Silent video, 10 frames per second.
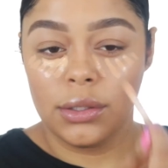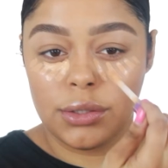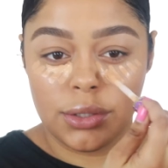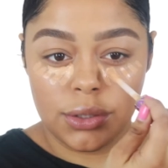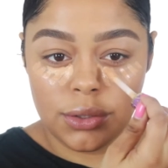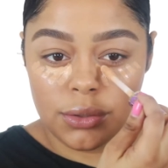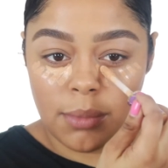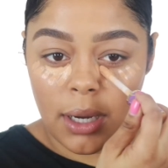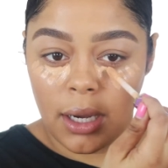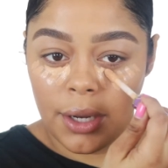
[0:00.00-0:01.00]
to
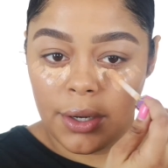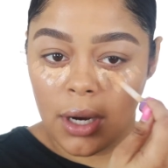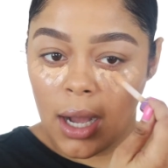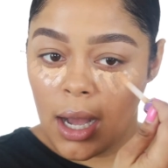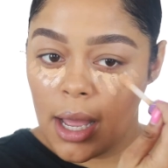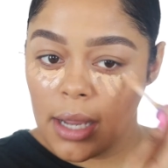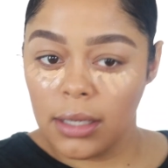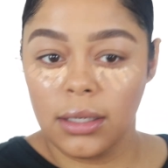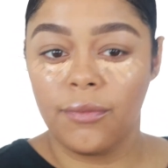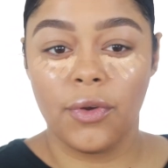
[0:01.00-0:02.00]
my under
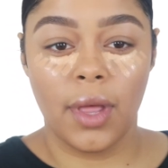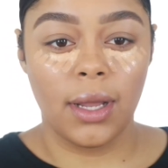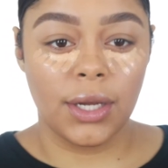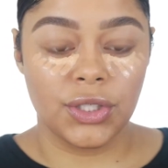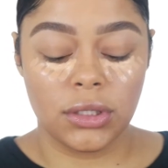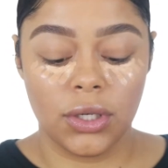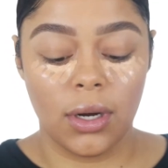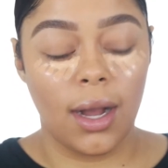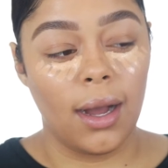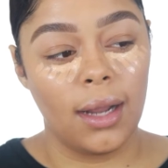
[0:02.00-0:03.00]
eye for that
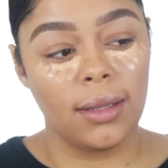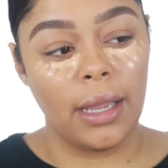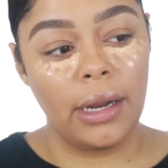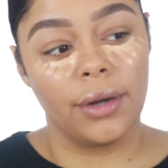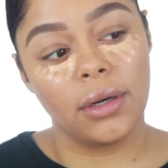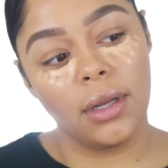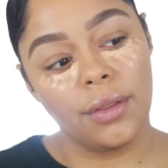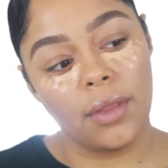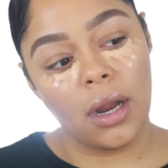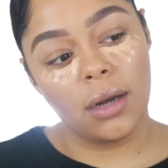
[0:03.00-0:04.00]
extra highlight
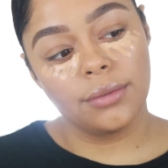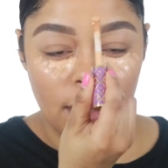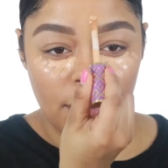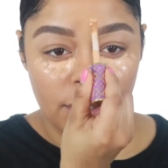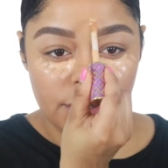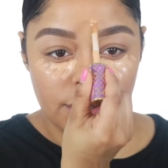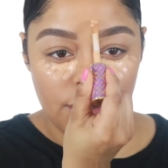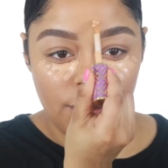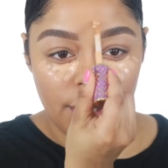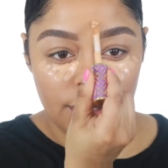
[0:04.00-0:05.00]
underneath there. I'm also
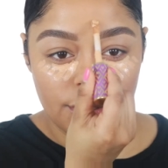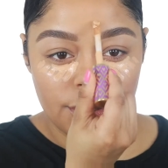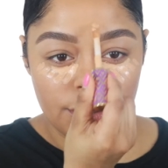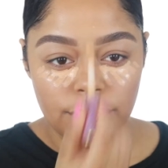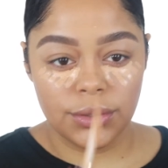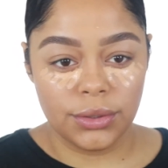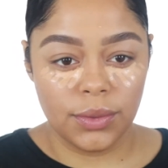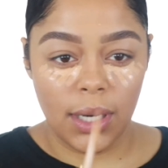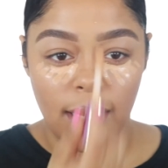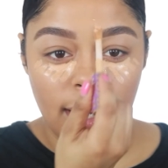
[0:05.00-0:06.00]
going
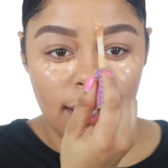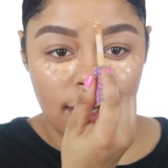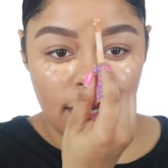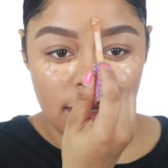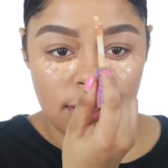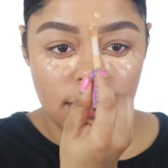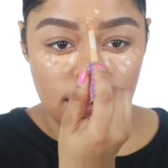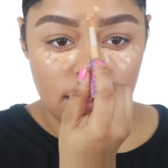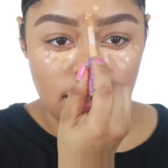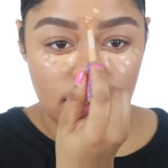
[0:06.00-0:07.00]
to highlight
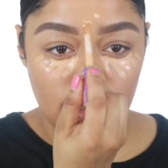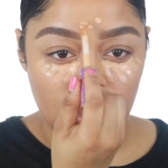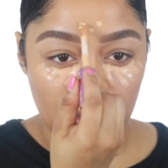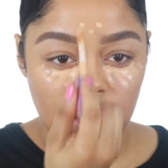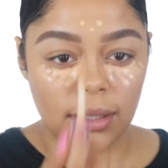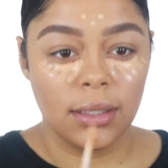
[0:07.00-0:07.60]
here,